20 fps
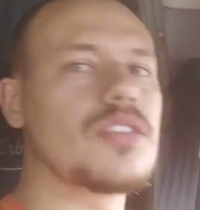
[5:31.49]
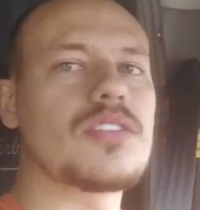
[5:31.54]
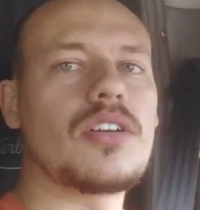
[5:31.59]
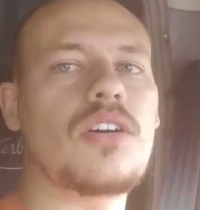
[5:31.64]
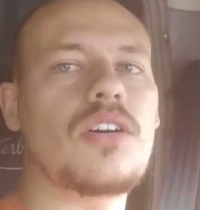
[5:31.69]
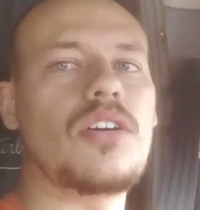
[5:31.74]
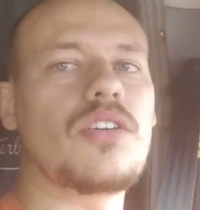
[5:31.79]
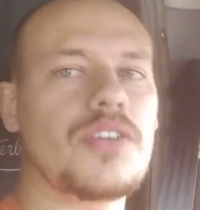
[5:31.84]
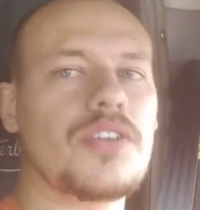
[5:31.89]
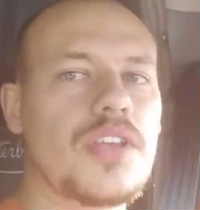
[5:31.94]

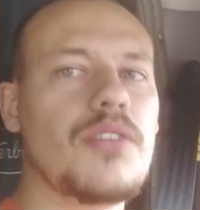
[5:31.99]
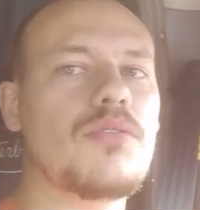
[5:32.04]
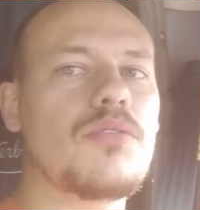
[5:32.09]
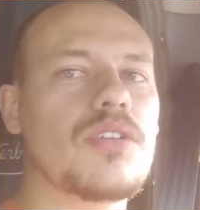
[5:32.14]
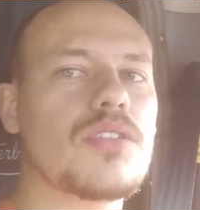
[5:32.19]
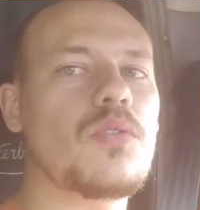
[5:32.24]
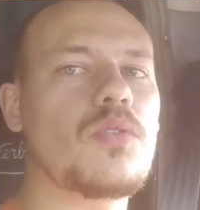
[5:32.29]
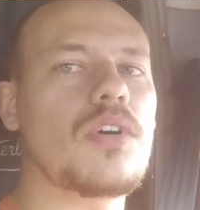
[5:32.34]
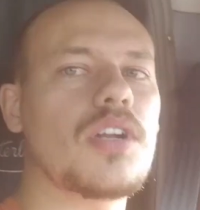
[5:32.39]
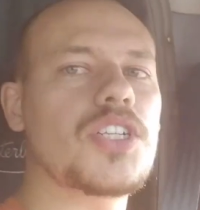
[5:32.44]
So he
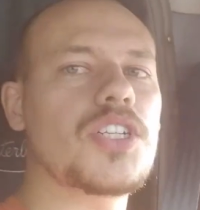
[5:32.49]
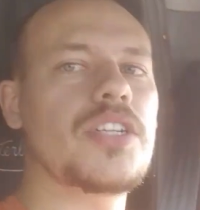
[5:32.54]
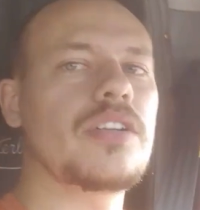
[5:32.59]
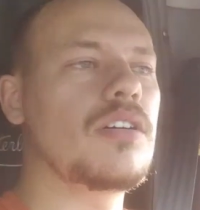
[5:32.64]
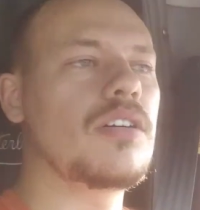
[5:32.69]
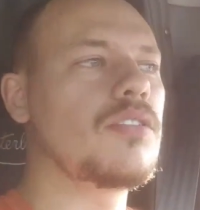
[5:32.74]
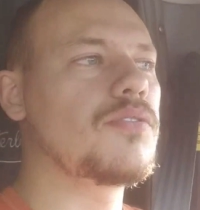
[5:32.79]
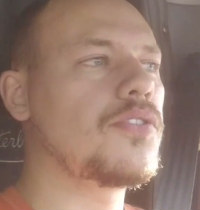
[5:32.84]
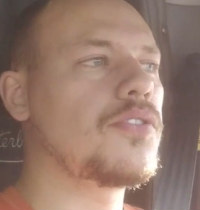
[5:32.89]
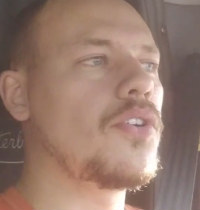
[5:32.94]
was watching
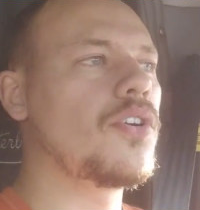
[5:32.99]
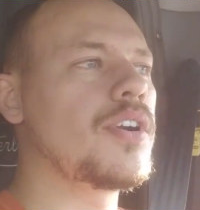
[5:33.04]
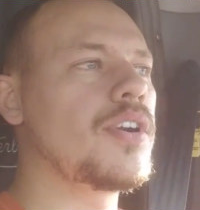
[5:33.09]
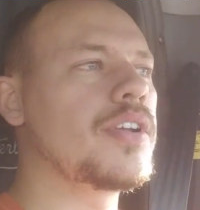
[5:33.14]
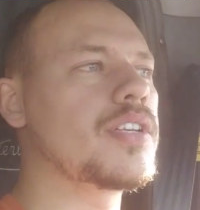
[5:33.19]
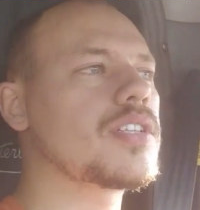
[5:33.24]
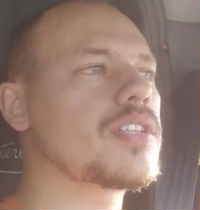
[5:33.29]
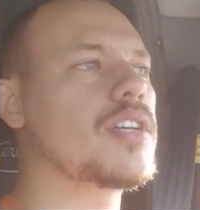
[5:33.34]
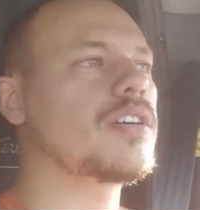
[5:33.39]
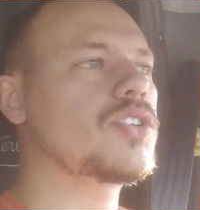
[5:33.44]
out for
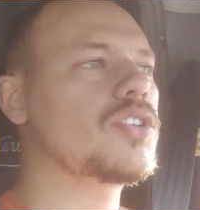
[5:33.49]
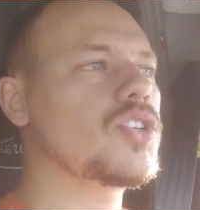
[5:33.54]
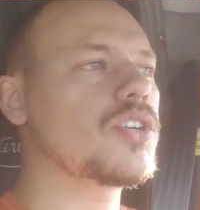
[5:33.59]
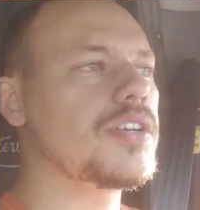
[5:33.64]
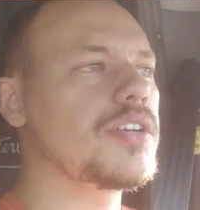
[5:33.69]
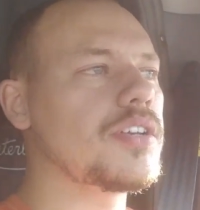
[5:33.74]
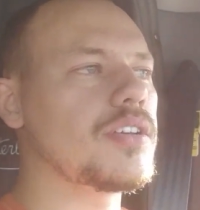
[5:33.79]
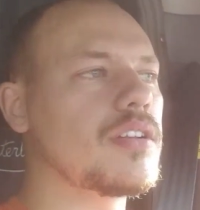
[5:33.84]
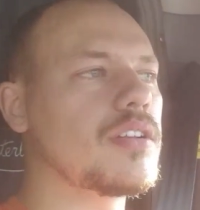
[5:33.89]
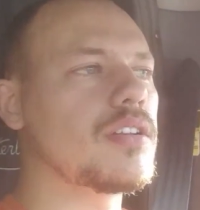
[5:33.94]
his
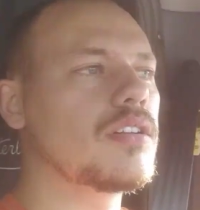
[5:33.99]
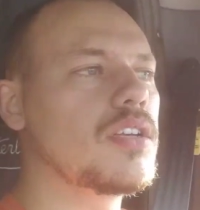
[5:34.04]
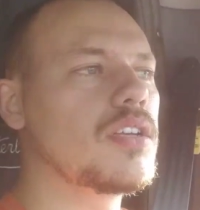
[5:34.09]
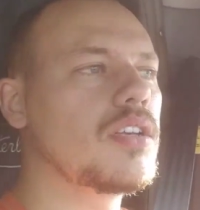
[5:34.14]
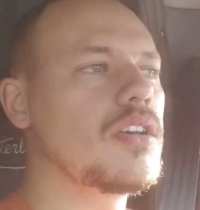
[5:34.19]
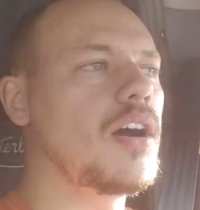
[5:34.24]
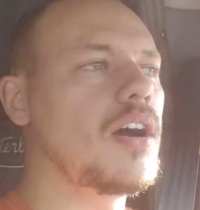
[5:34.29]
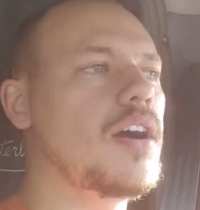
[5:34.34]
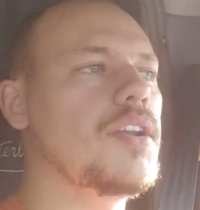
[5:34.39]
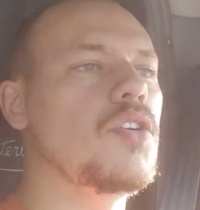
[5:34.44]
country, and
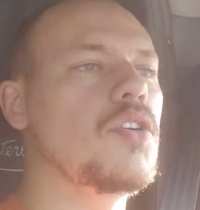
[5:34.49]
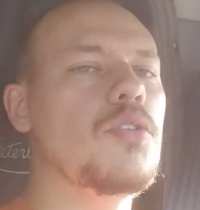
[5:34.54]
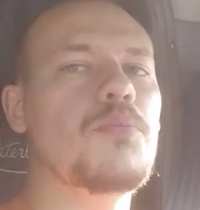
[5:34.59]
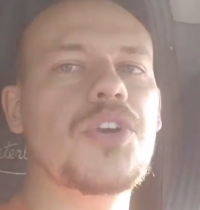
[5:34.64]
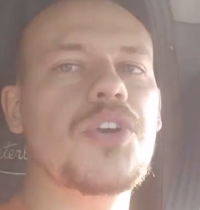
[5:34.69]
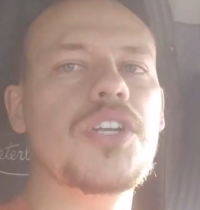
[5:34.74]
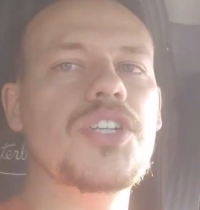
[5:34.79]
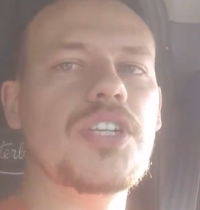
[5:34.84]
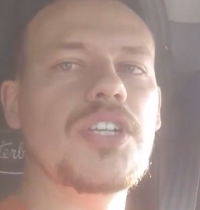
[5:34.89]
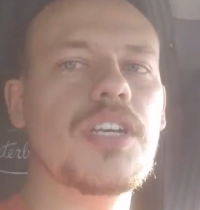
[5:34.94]
I do
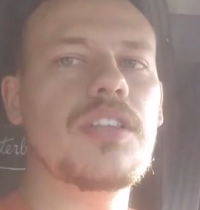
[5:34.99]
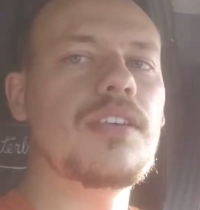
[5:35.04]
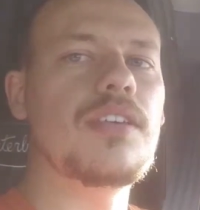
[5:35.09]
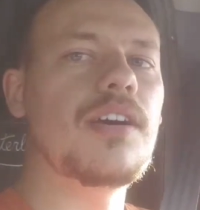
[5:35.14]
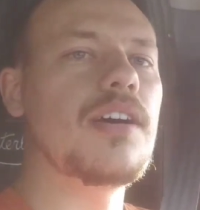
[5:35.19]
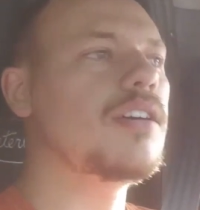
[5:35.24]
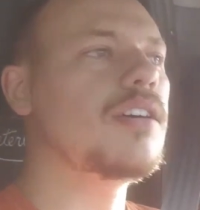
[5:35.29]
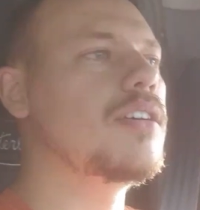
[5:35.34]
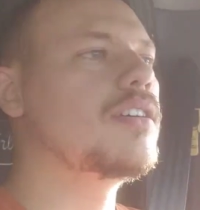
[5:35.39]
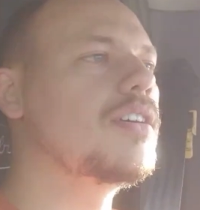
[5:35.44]
appreciate
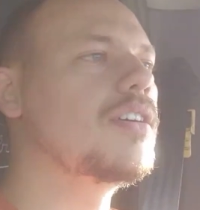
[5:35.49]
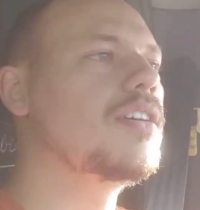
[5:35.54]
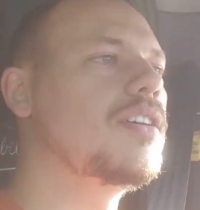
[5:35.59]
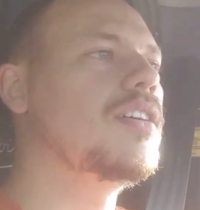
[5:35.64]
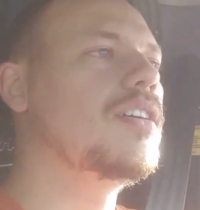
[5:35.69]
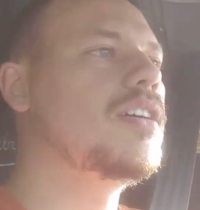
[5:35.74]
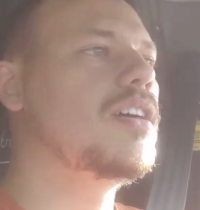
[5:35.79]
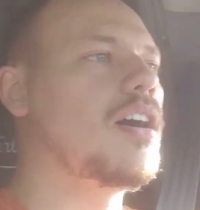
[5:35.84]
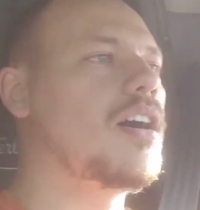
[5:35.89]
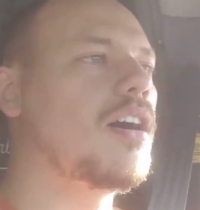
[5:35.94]
that.
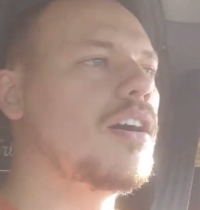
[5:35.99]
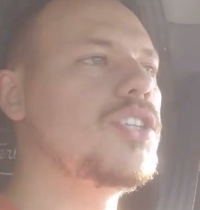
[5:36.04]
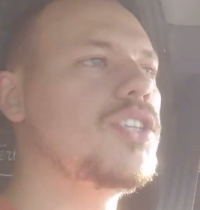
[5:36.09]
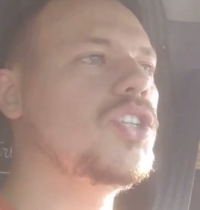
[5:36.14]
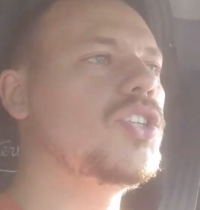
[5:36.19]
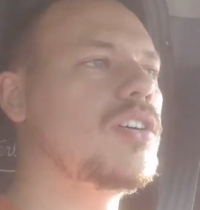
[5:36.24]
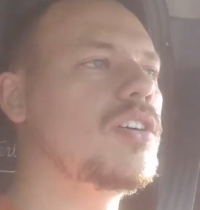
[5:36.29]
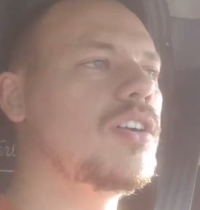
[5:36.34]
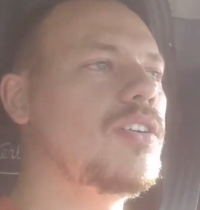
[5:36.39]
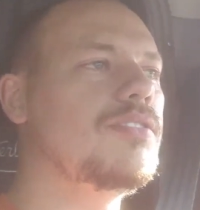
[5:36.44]
I
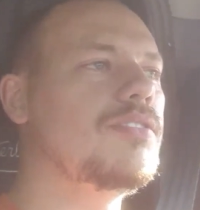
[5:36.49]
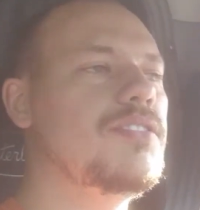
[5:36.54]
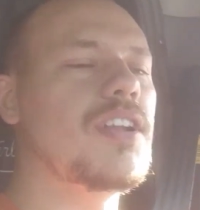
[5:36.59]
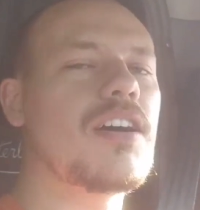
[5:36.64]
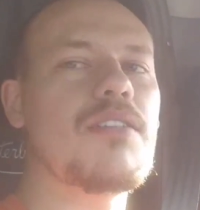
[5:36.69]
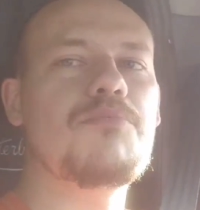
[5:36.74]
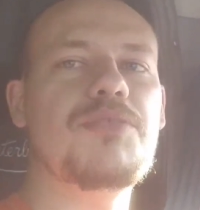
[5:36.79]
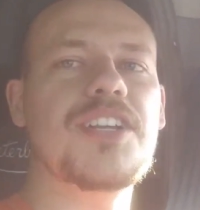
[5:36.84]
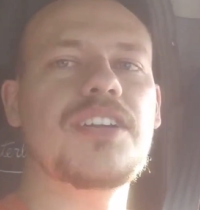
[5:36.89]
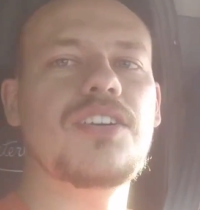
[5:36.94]
should have
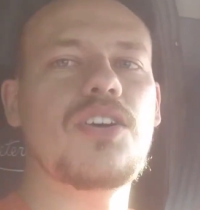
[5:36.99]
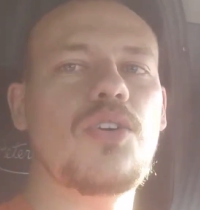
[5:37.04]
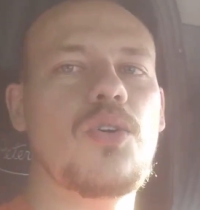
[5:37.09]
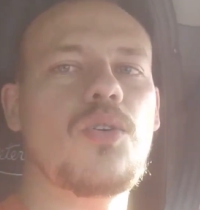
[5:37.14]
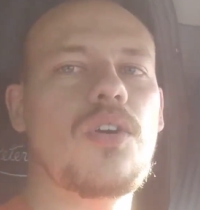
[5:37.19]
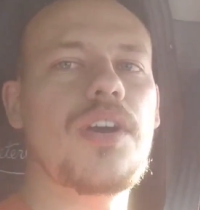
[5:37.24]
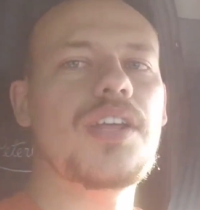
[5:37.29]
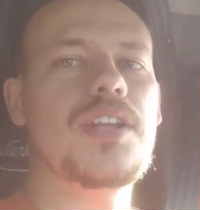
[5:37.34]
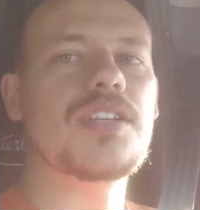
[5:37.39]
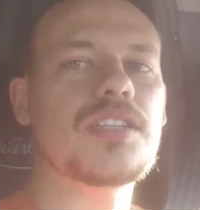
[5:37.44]
not been
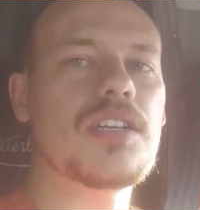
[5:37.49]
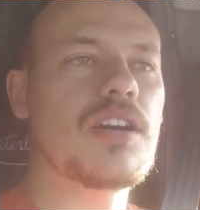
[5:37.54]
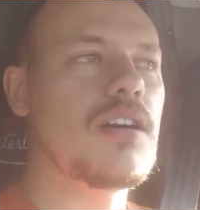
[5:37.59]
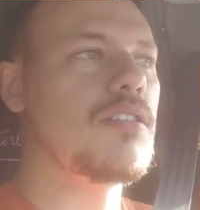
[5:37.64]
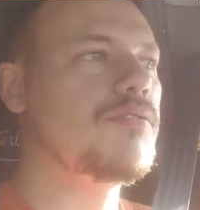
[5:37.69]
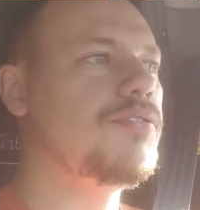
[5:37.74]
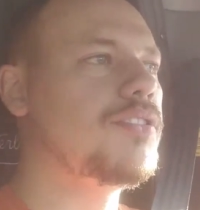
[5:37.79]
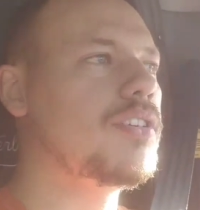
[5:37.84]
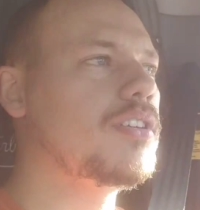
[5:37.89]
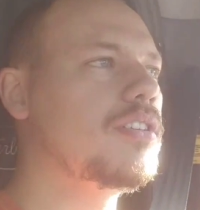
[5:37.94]
quite as
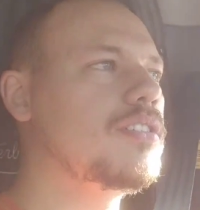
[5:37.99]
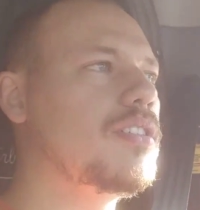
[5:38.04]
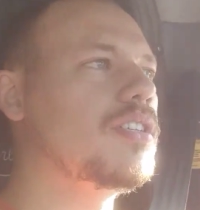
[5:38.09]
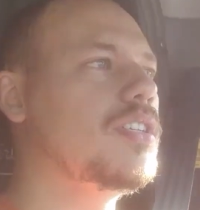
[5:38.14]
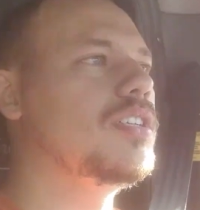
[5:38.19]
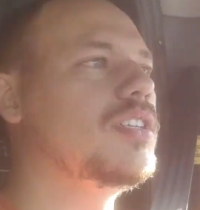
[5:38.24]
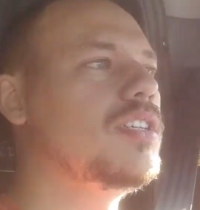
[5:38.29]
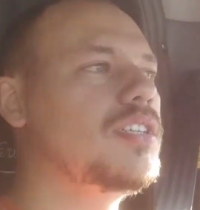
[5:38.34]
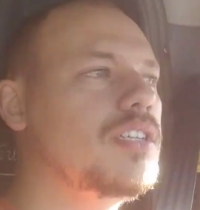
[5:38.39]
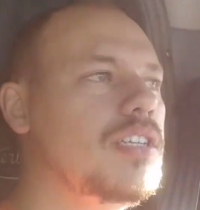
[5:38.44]
confident
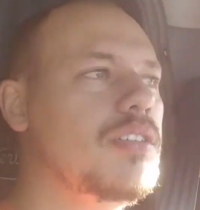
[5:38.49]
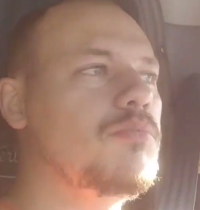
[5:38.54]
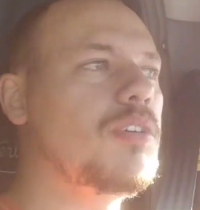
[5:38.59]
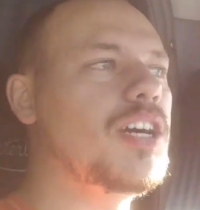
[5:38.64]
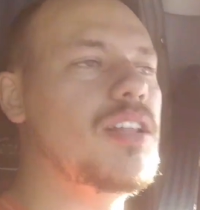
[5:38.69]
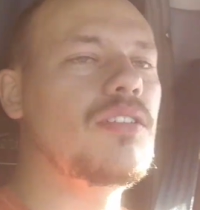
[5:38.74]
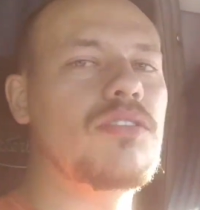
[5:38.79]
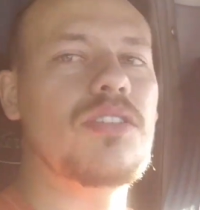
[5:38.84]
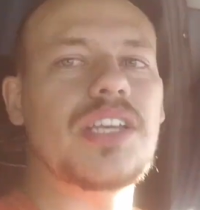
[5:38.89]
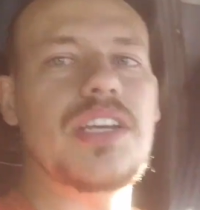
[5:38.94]
in
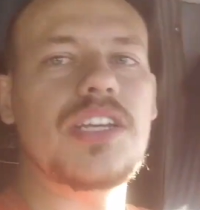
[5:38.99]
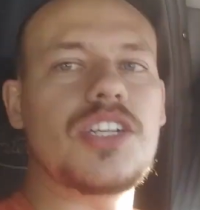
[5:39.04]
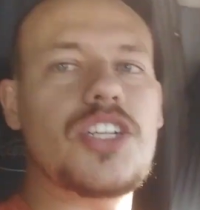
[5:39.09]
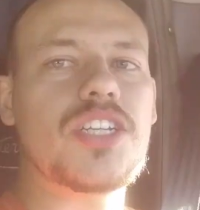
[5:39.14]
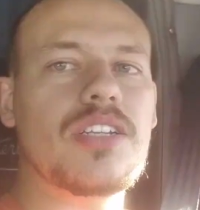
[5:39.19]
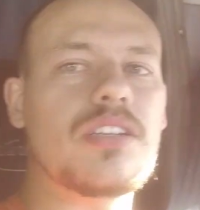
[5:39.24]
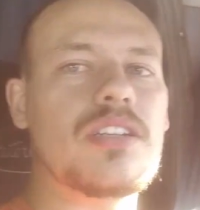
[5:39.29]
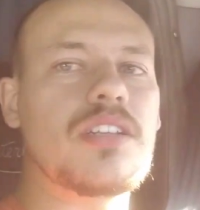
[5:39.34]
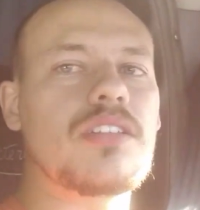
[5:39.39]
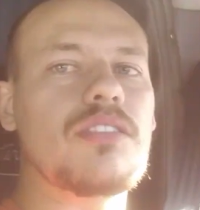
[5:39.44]
my
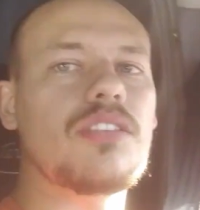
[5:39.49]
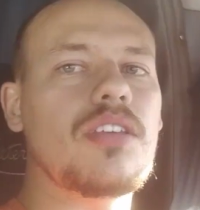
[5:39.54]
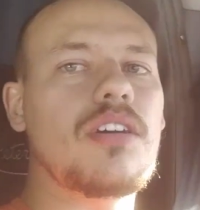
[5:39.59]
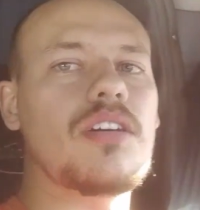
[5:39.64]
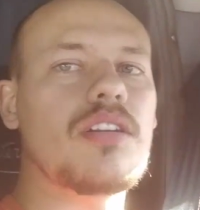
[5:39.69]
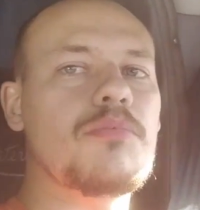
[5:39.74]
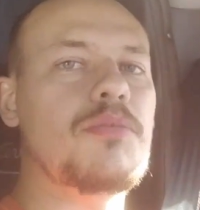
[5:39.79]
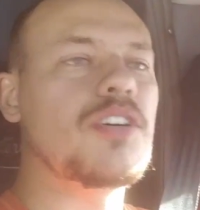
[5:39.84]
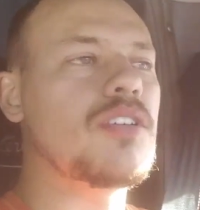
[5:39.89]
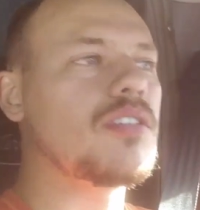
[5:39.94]
location and
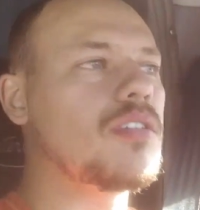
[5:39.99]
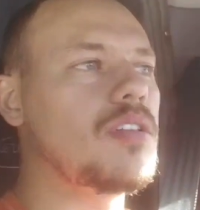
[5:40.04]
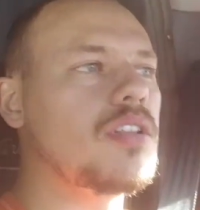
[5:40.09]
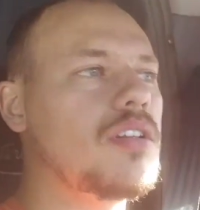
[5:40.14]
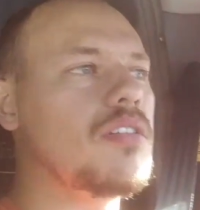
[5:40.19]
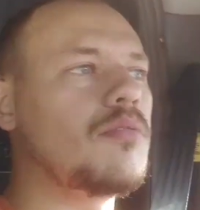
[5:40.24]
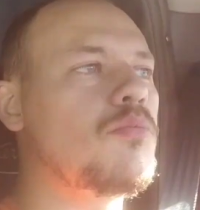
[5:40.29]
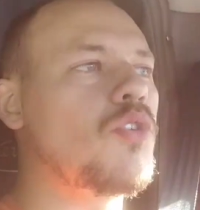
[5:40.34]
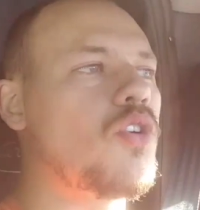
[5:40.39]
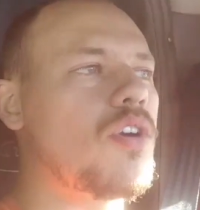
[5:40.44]
thought about it a little